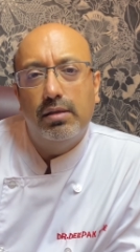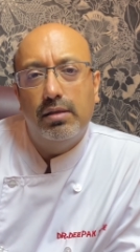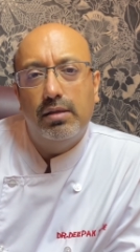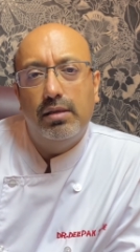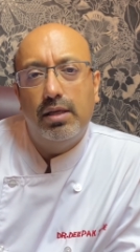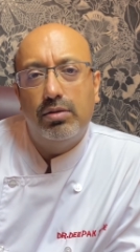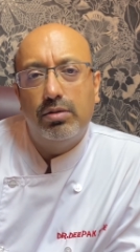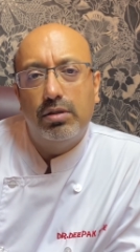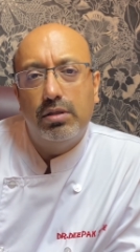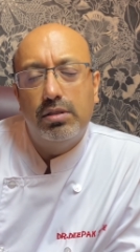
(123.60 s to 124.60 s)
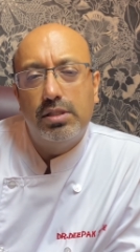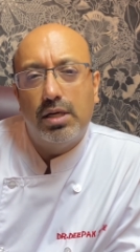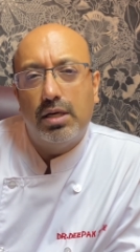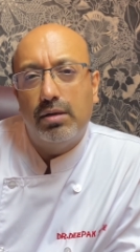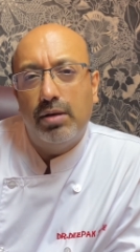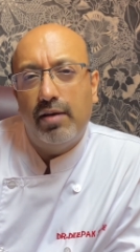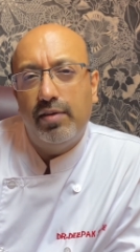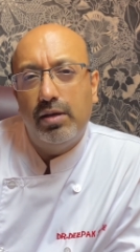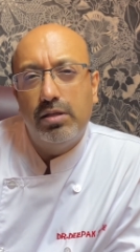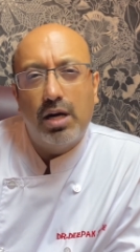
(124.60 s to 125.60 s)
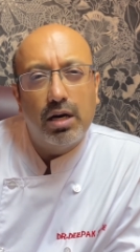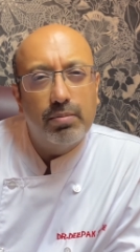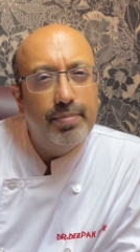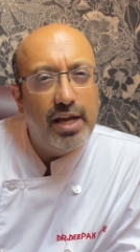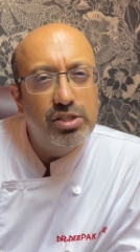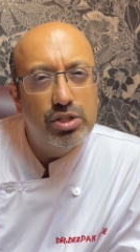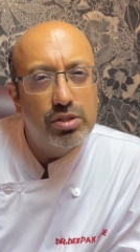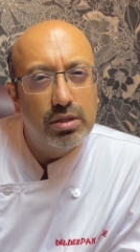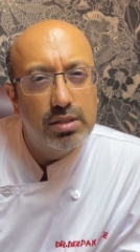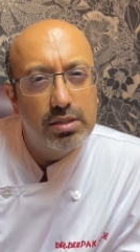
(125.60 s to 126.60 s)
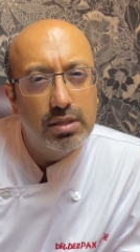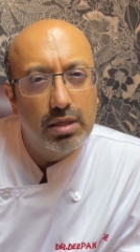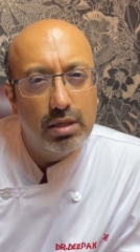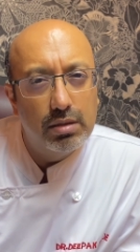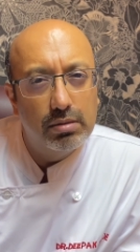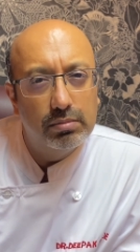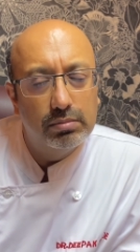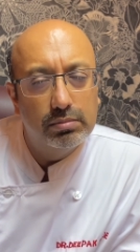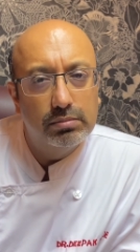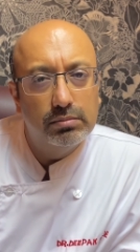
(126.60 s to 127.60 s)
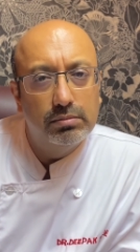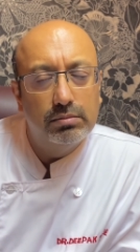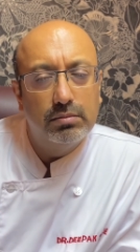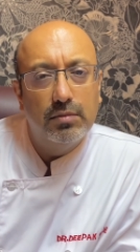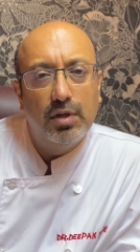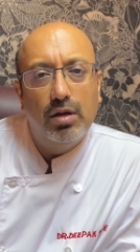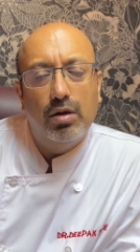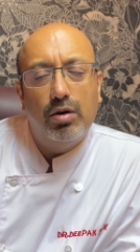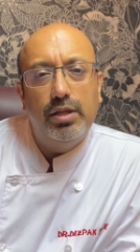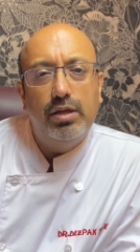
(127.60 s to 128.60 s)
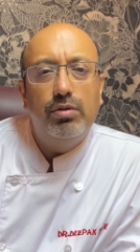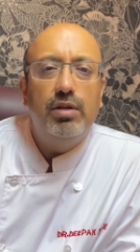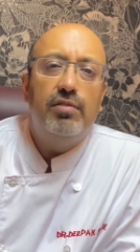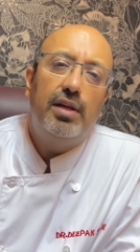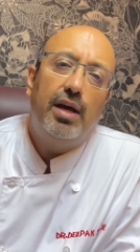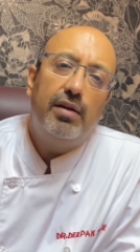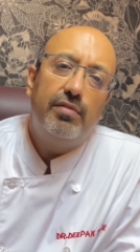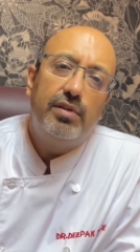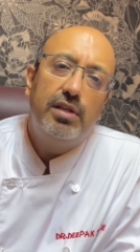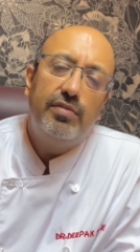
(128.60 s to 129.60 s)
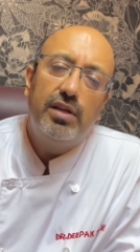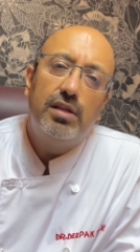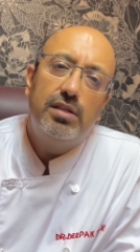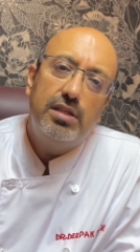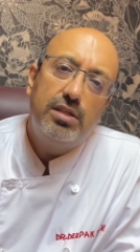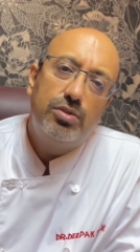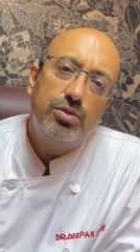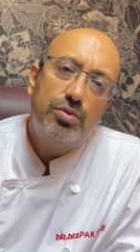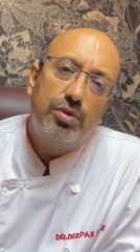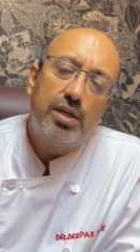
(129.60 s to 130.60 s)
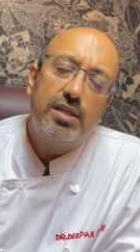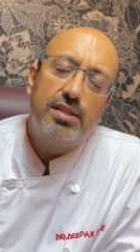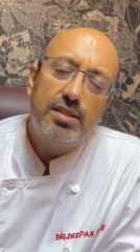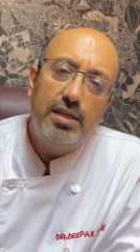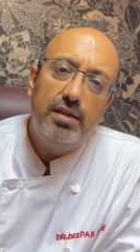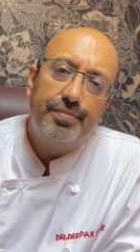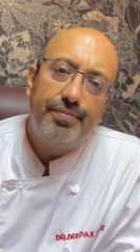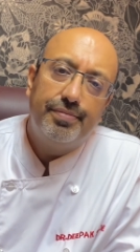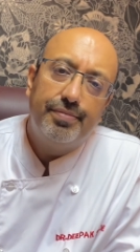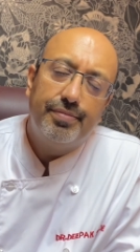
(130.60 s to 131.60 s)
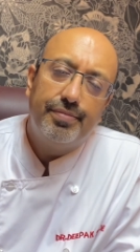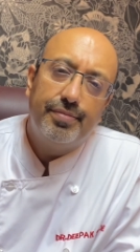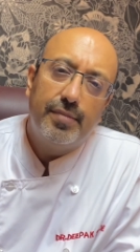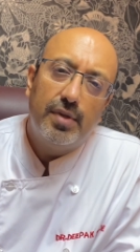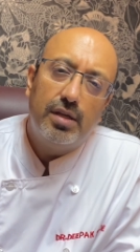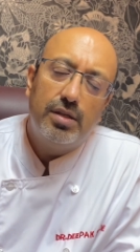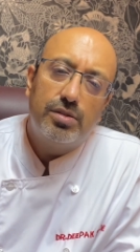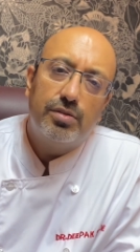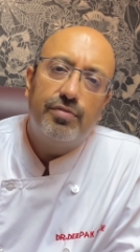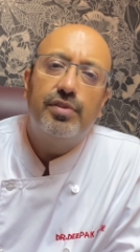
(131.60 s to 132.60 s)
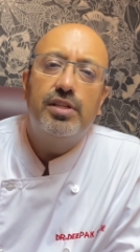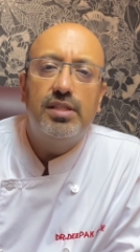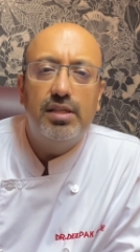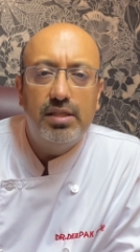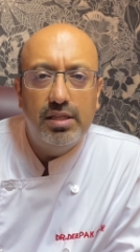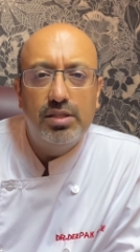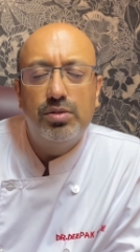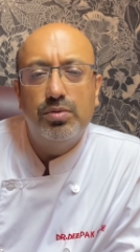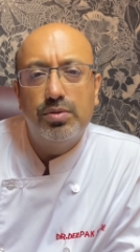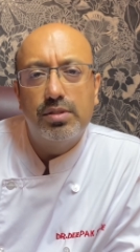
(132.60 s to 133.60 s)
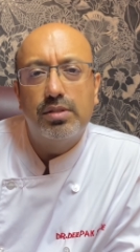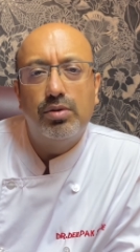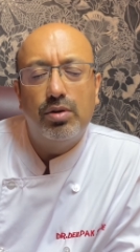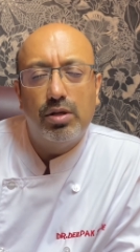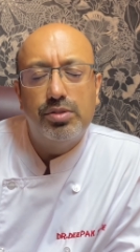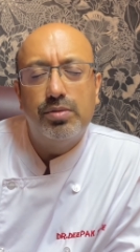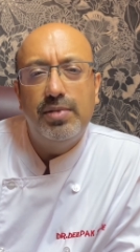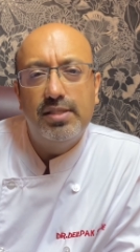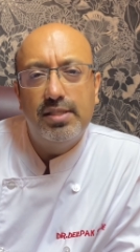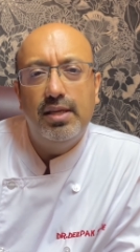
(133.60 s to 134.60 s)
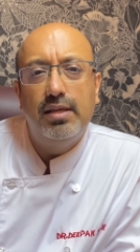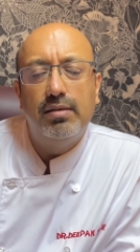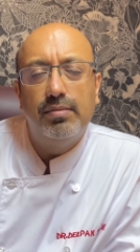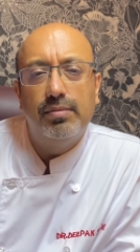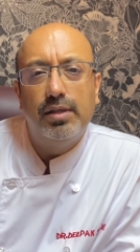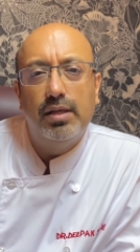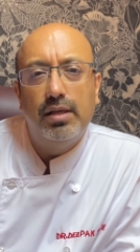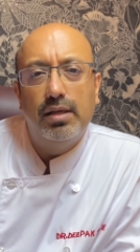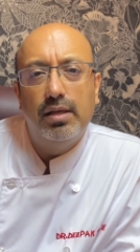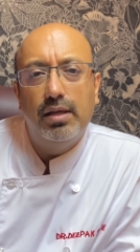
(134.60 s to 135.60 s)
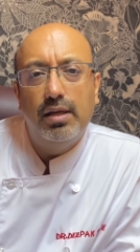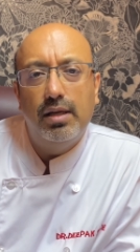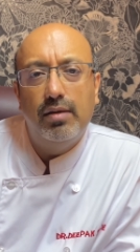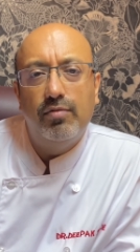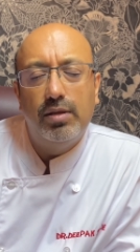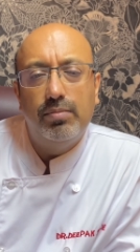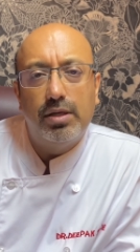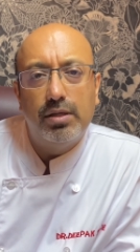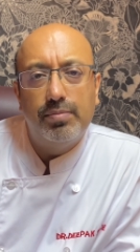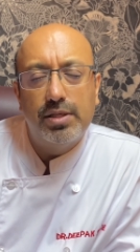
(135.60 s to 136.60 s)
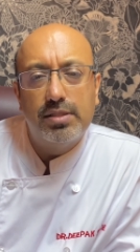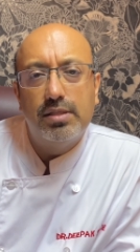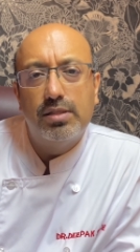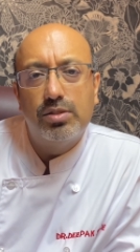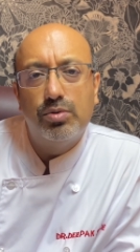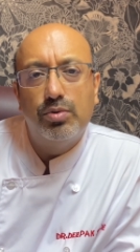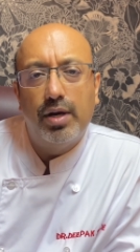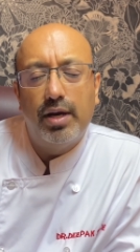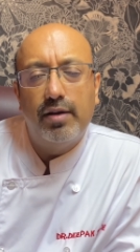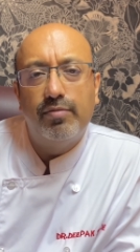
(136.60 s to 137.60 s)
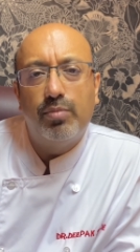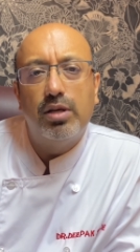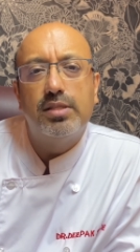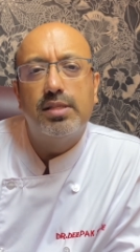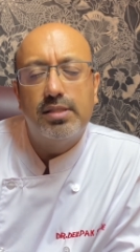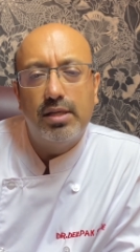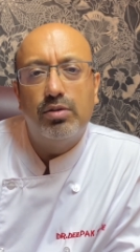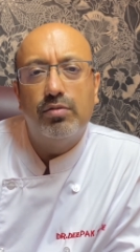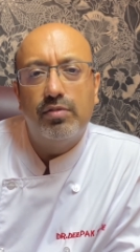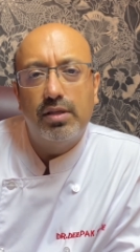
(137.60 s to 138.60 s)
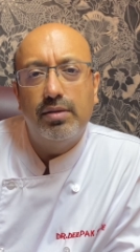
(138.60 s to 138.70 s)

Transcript: They could uh, having dark patches on the skin. Or they could even have a difficulty to conceive. So fertility issues could also be seen with persons who have polycystic ovary.